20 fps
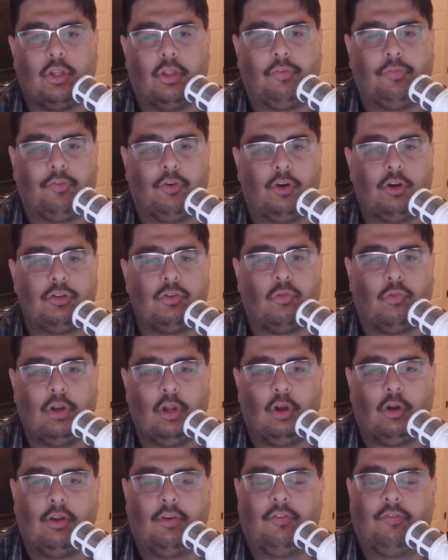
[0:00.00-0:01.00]
the first
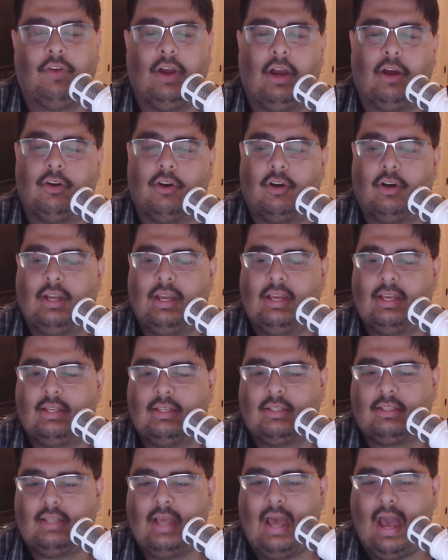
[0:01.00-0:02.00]
real confounder
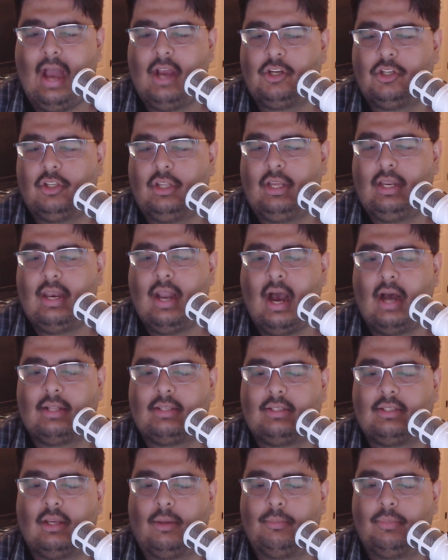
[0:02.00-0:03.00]
is actually
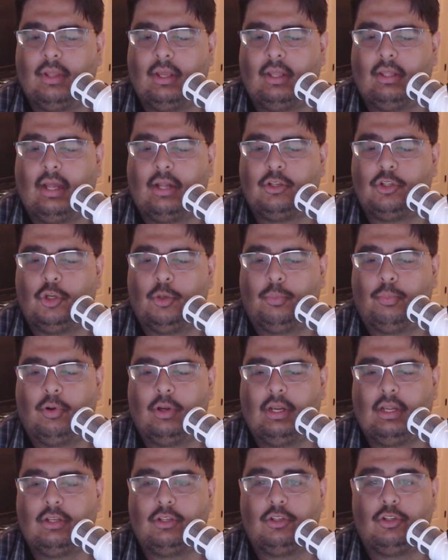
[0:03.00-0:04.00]
not something that you
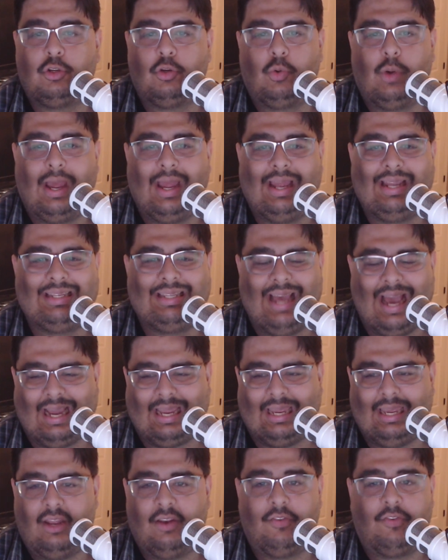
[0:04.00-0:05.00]
put into a
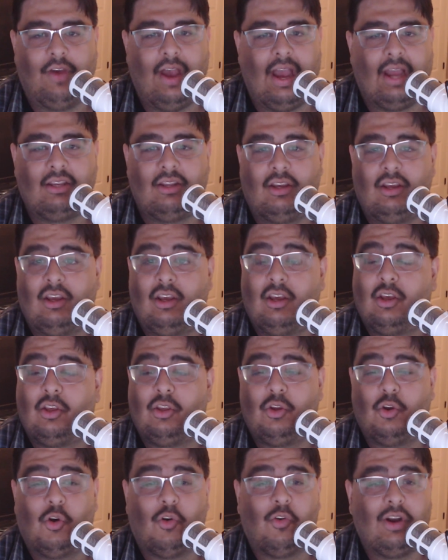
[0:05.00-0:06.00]
deck. In fact,
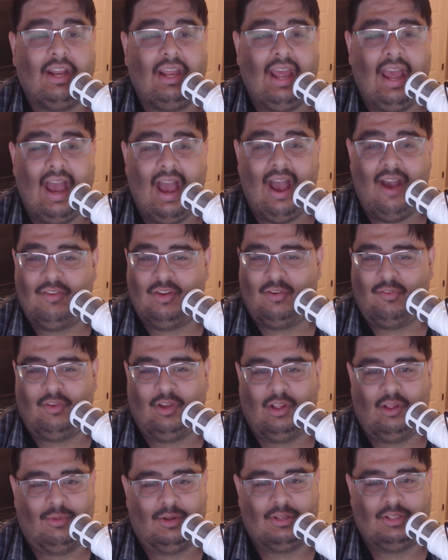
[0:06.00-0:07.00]
you already have it
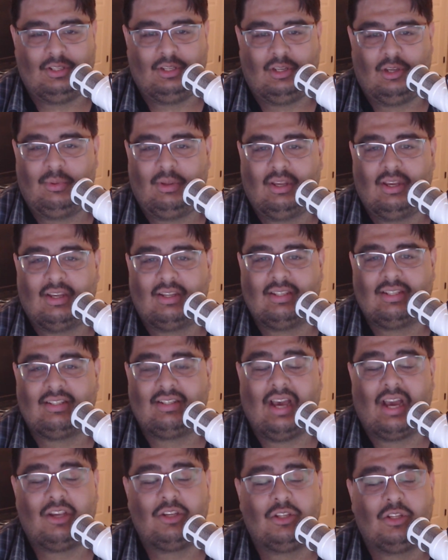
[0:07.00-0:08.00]
available to you because it's
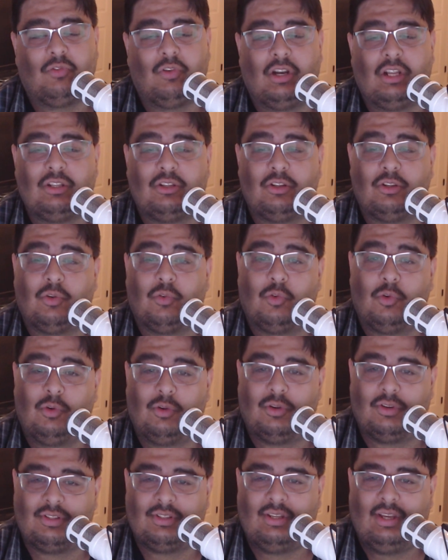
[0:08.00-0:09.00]
actually written into the
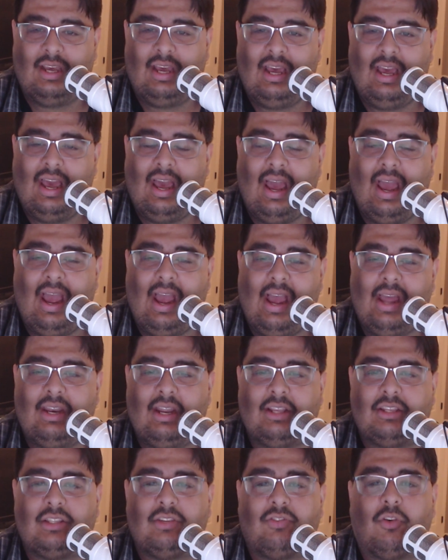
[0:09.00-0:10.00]
rules. And
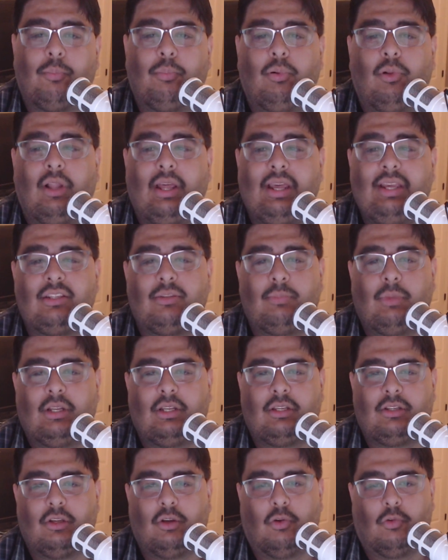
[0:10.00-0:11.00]
it's the
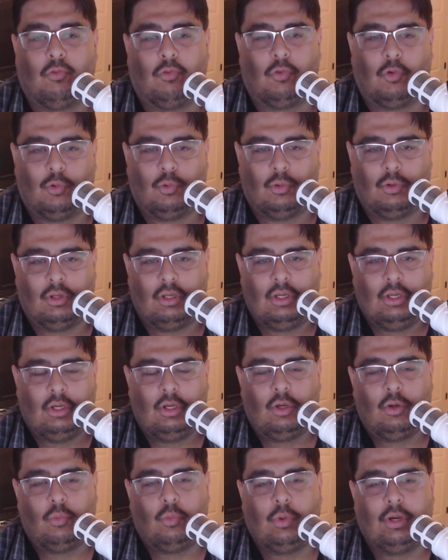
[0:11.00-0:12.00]
replacement rule,
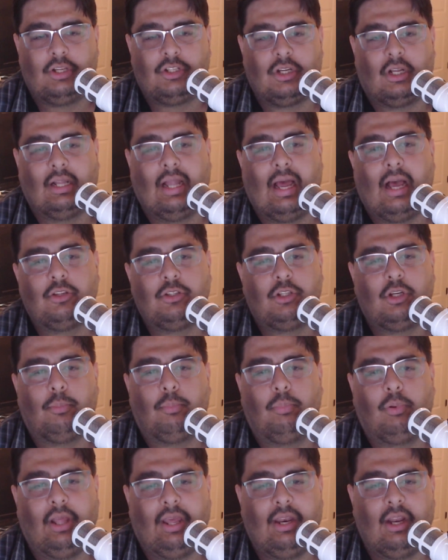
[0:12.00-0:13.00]
which allows you to
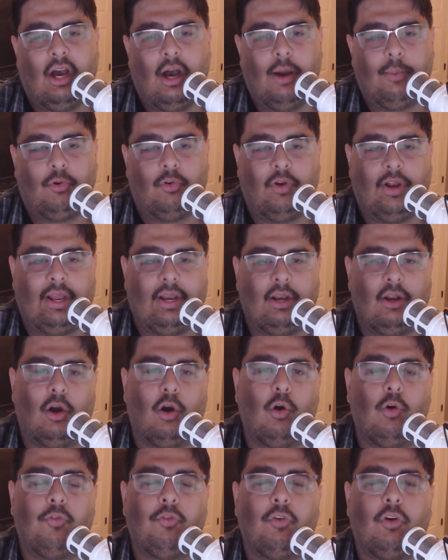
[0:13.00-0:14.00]
play an upgrade
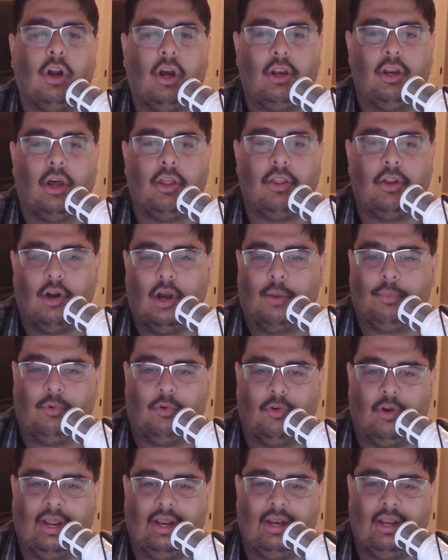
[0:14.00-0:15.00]
over another
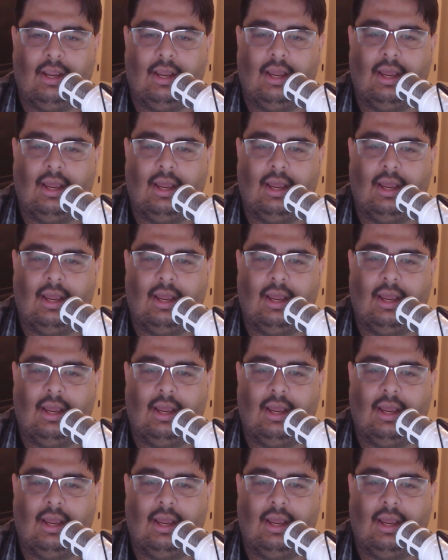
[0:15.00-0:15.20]
upgrade,